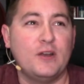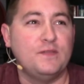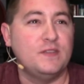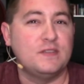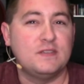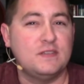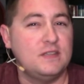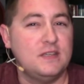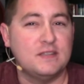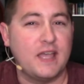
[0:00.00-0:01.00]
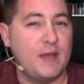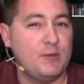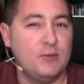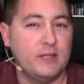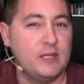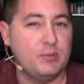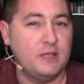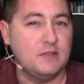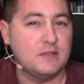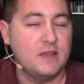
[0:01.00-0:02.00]
of the sea as a happy-go-lucky
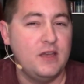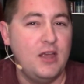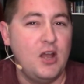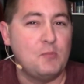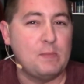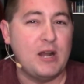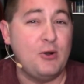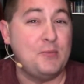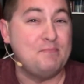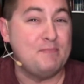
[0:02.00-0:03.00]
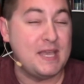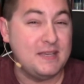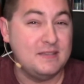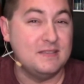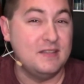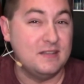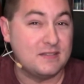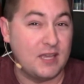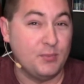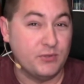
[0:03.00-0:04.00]
place. Remember how amazed the
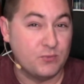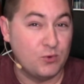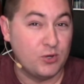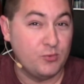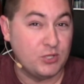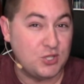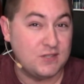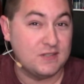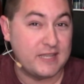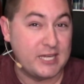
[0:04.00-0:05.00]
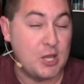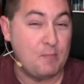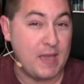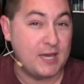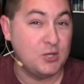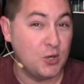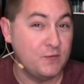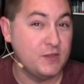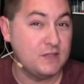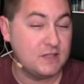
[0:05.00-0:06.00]
disciples were when Jesus had command over
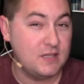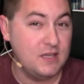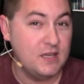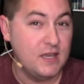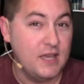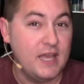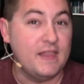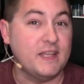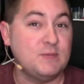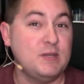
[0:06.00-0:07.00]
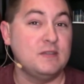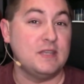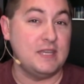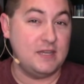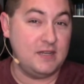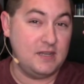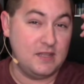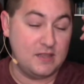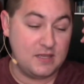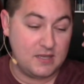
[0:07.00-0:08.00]
the sea? That's because in
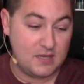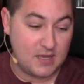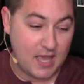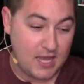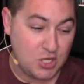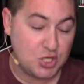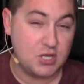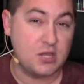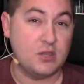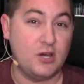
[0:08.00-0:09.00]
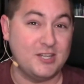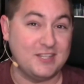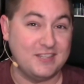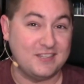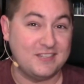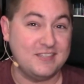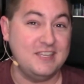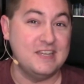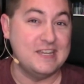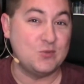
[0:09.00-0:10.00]
the ancient thought, the sea
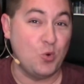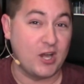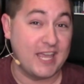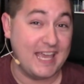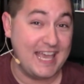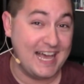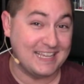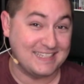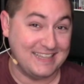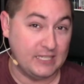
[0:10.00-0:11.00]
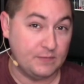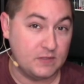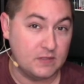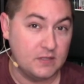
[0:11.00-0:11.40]
is where chaos lives.